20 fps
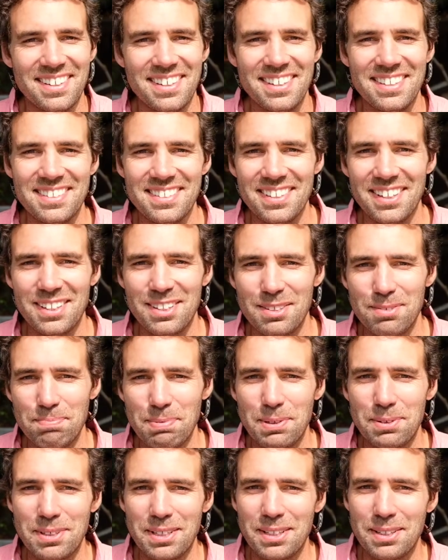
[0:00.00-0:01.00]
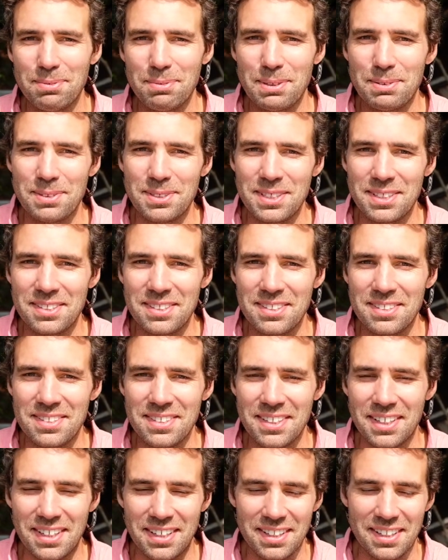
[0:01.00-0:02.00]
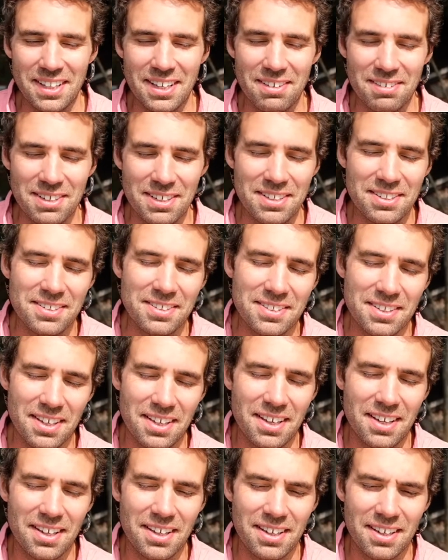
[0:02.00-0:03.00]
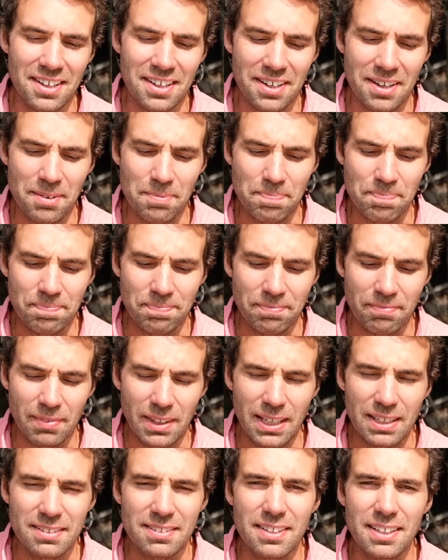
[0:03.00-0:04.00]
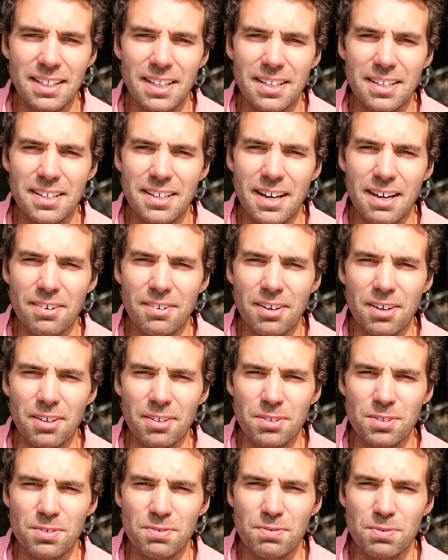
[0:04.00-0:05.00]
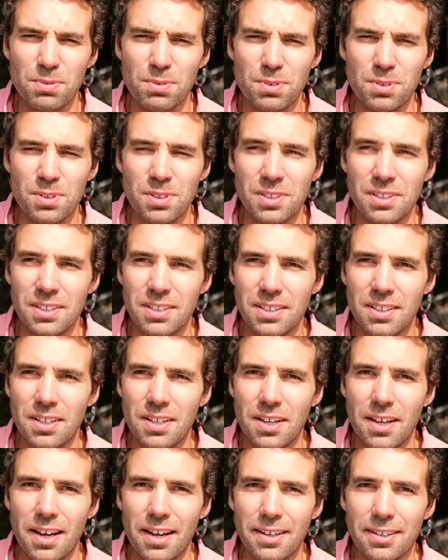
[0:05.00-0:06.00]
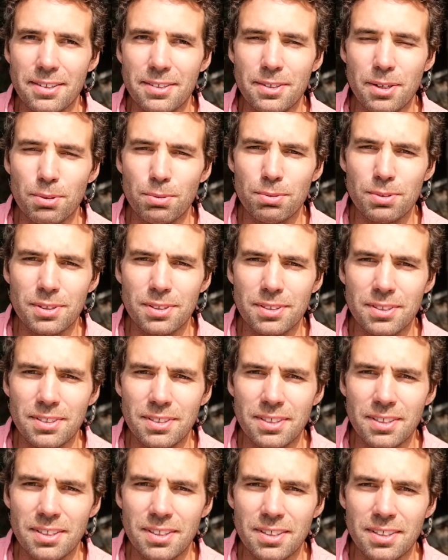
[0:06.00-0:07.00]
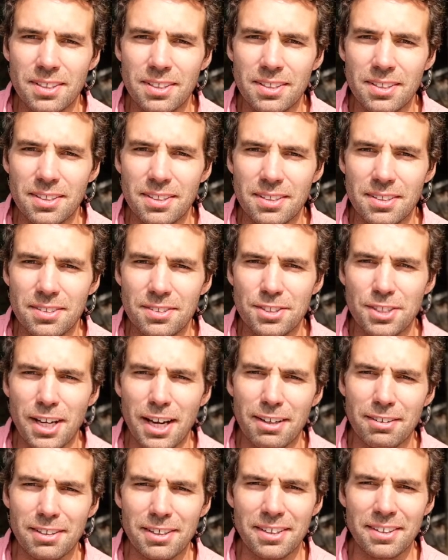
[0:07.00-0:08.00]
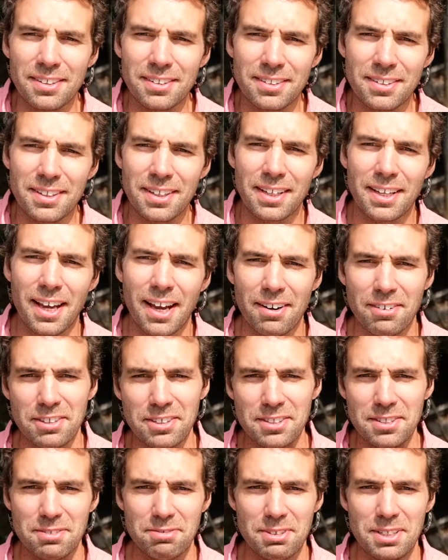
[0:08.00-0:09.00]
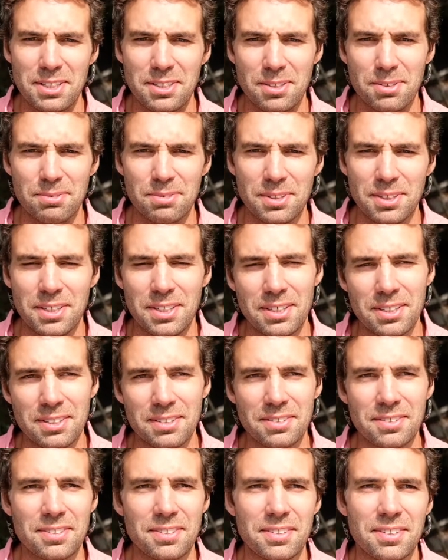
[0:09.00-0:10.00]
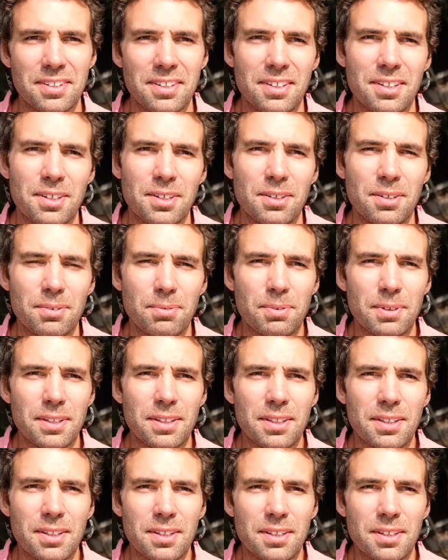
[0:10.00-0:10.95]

Inside this building that we were just inside, there is it's like a garage for a golden chariot that carries 3 golden urns with